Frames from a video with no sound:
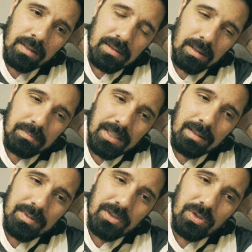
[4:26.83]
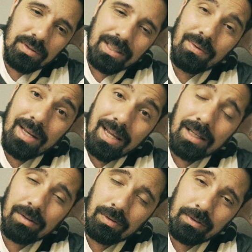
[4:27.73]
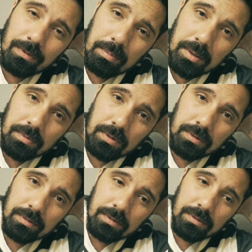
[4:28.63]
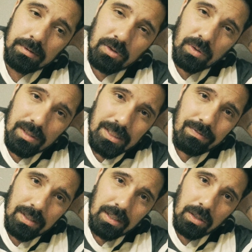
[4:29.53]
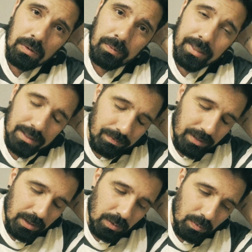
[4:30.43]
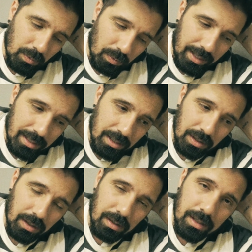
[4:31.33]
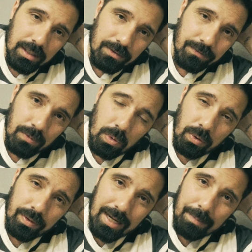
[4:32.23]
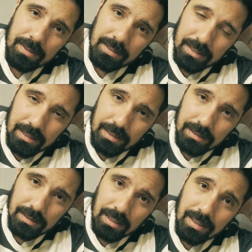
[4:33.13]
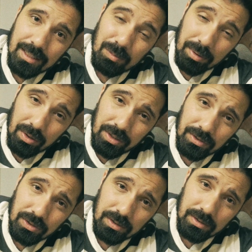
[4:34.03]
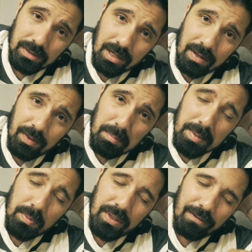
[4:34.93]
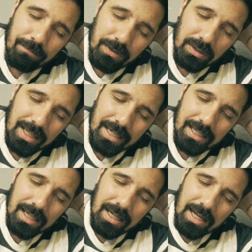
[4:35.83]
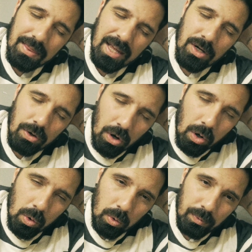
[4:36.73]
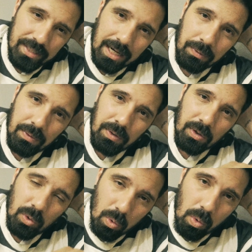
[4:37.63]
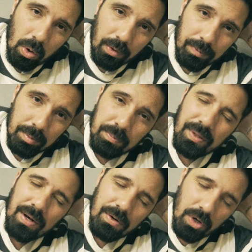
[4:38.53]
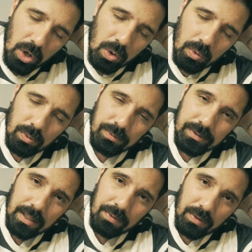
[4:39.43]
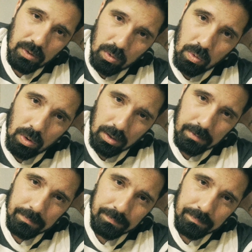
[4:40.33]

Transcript: sometimes it turns out negatively for people. So this video right here is for the abductees and the experiencers, the people that feel like, that know down in their core, the people that know down in their core